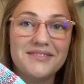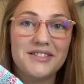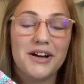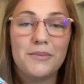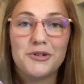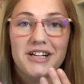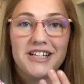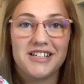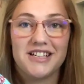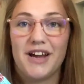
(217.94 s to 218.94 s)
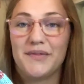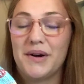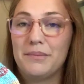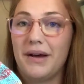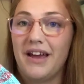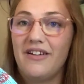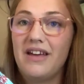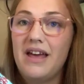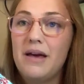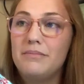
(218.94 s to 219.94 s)
Sorry, I'm trying not to cover up my
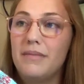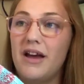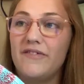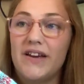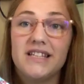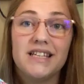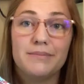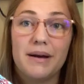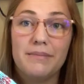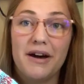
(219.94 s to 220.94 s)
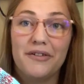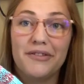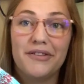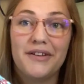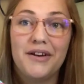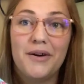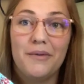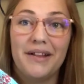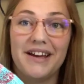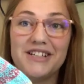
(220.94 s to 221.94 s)
my face and my mouth
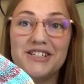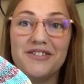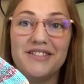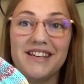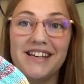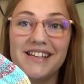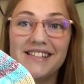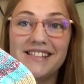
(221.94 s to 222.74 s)
while I show these.